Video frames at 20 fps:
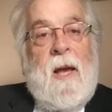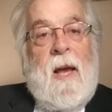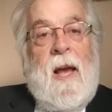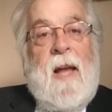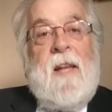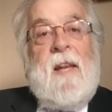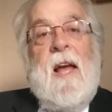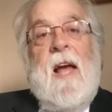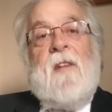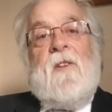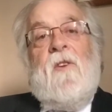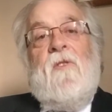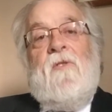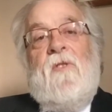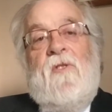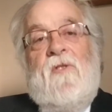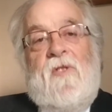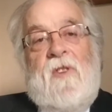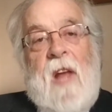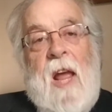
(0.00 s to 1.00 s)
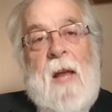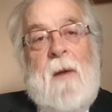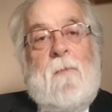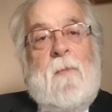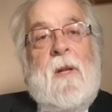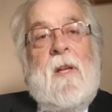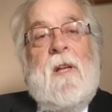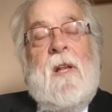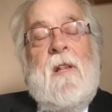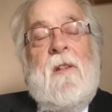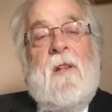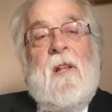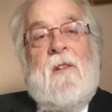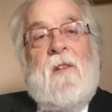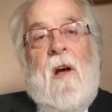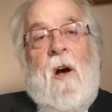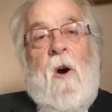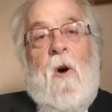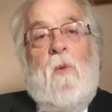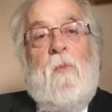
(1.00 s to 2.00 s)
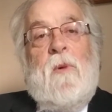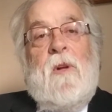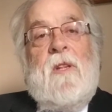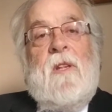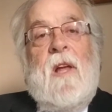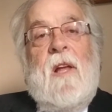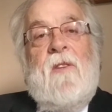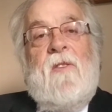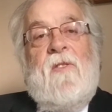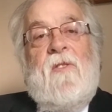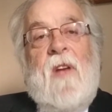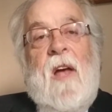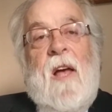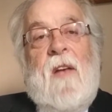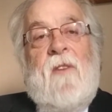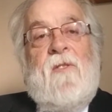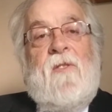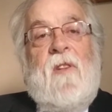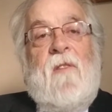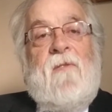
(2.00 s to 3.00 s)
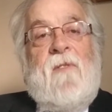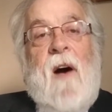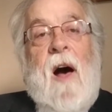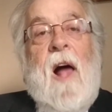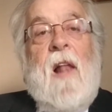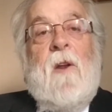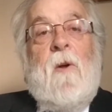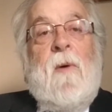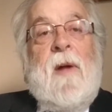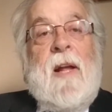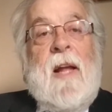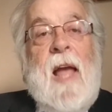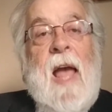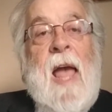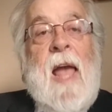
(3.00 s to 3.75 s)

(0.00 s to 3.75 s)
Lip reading: And yet there's a statement in the Talmud that says the following,